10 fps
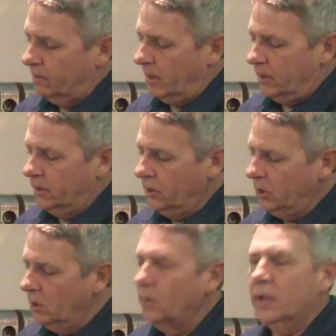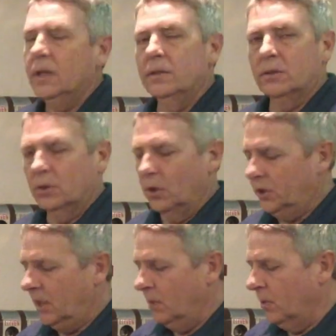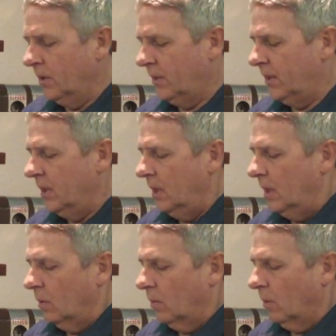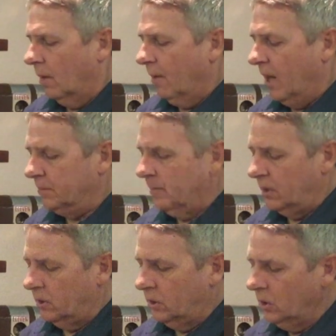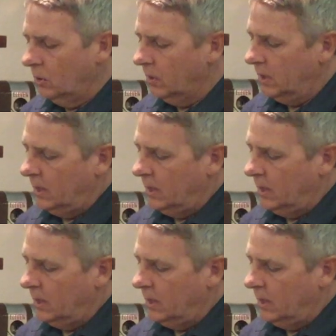Button 2 is associated with wall box button 2.